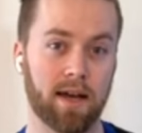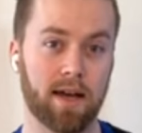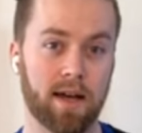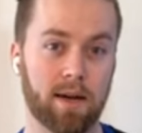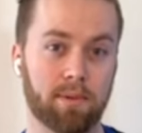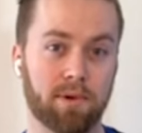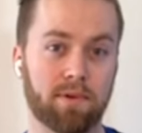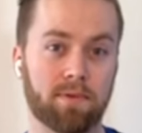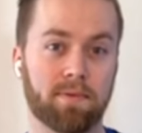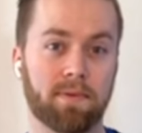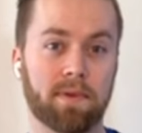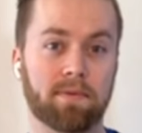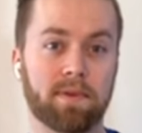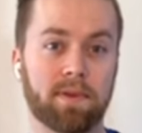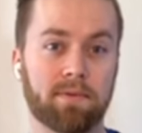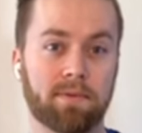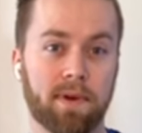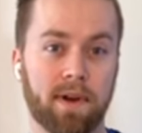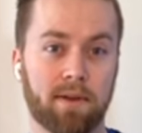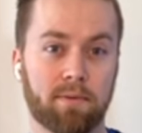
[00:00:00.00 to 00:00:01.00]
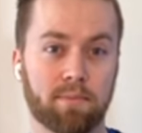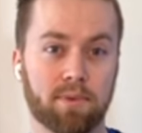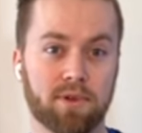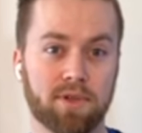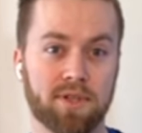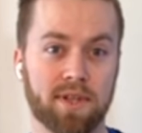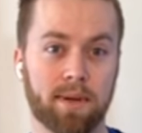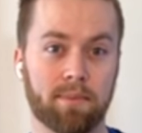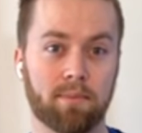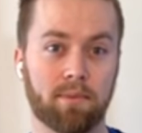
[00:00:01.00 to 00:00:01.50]
and about
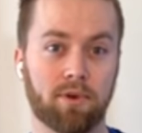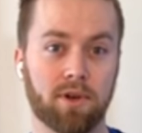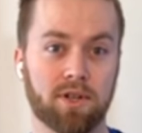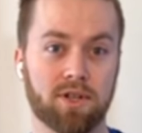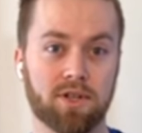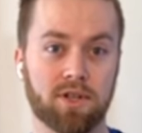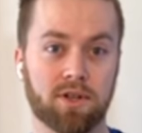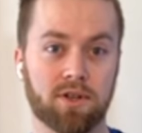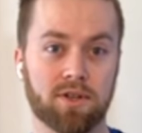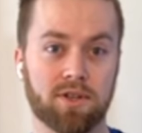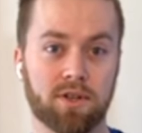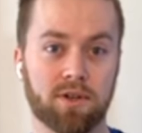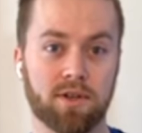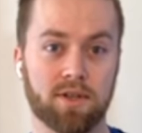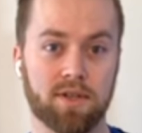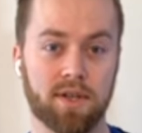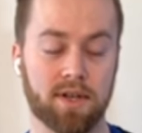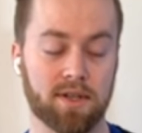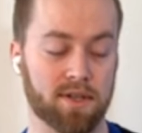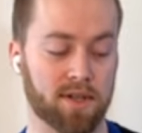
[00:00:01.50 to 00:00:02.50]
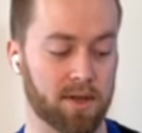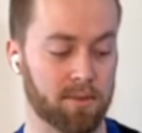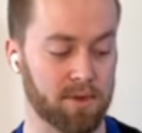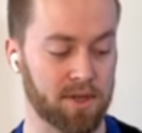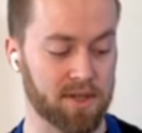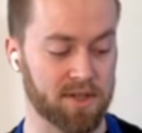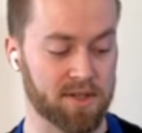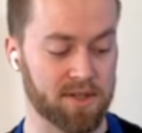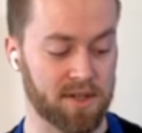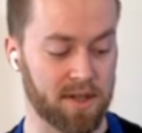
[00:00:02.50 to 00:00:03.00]
55% moisture. So it's going to be
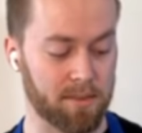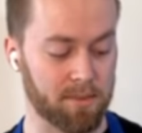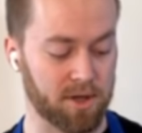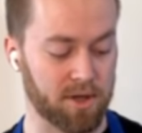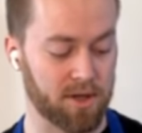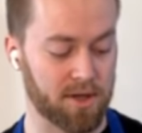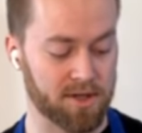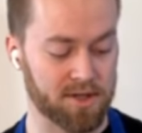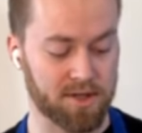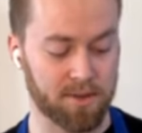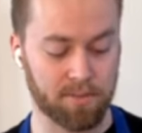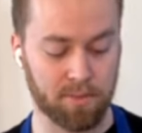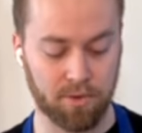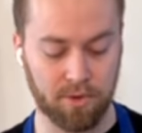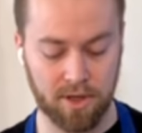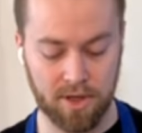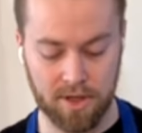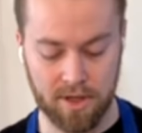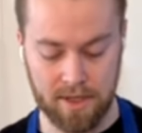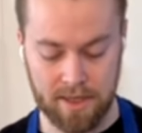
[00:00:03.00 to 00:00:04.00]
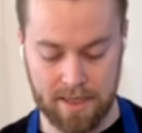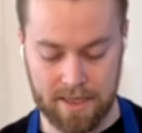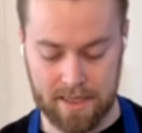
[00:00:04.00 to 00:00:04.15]
the same across the board.